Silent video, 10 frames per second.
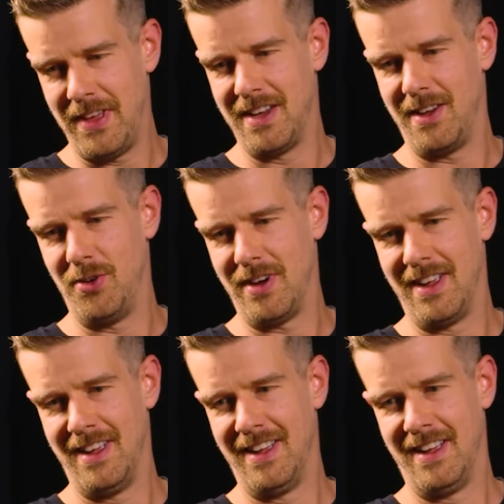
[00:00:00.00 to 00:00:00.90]
How did it
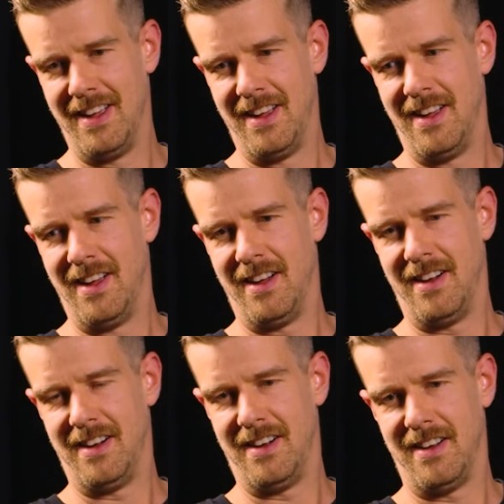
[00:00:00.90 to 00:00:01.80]
affect
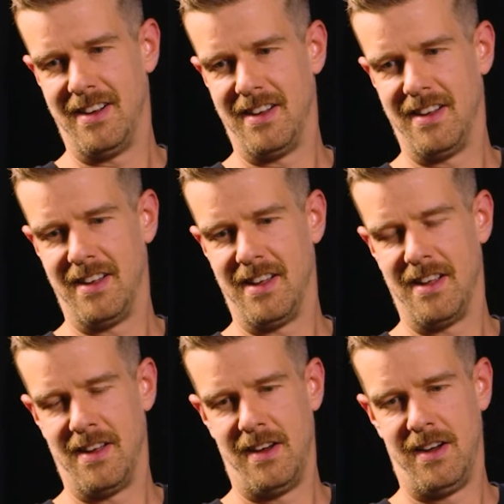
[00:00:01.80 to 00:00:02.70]
your
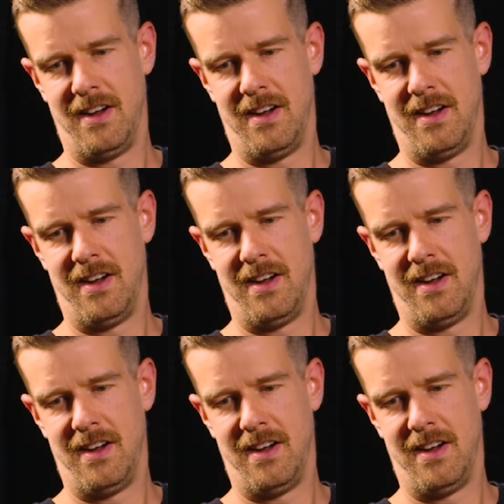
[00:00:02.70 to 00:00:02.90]
further